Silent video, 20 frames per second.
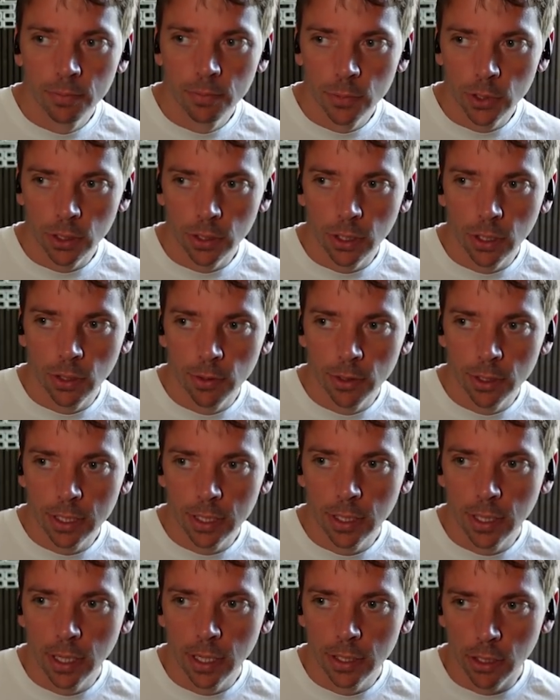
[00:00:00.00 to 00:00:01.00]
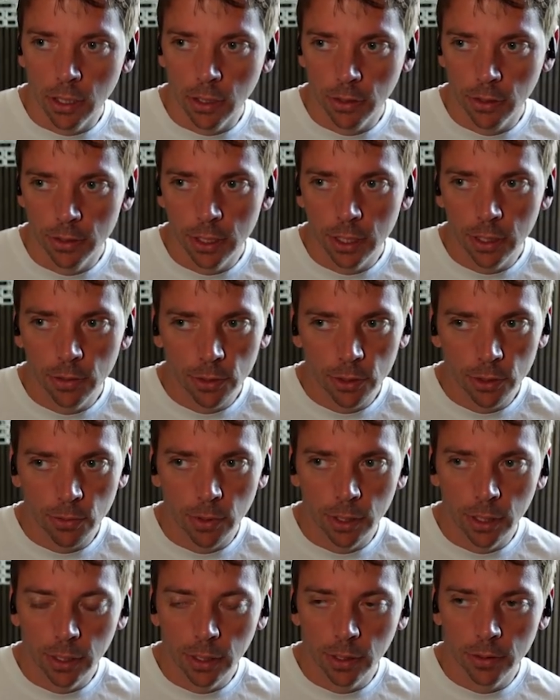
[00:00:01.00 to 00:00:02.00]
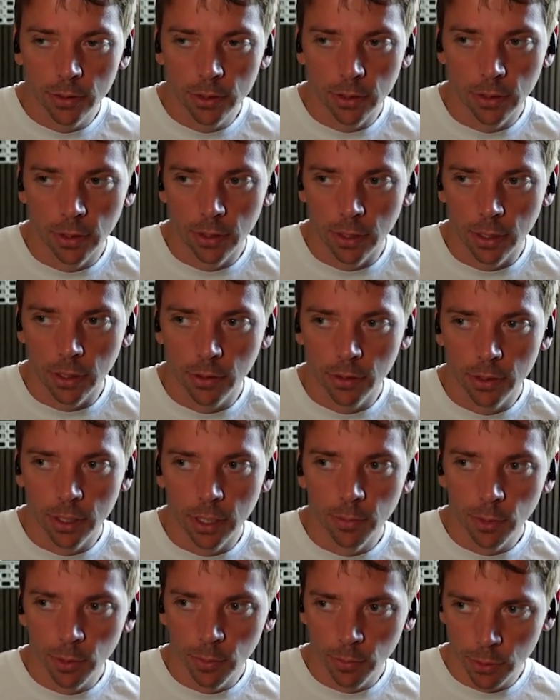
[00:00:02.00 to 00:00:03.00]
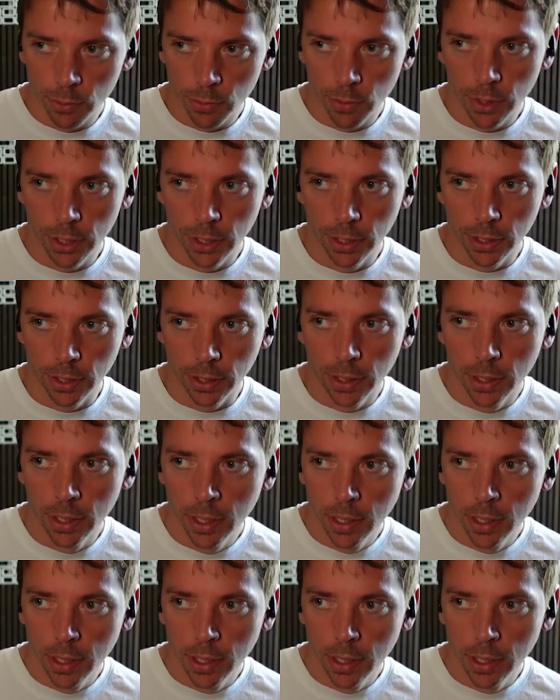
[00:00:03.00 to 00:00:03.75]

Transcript: So here we see that Docker D was running, so the Docker daemon was running.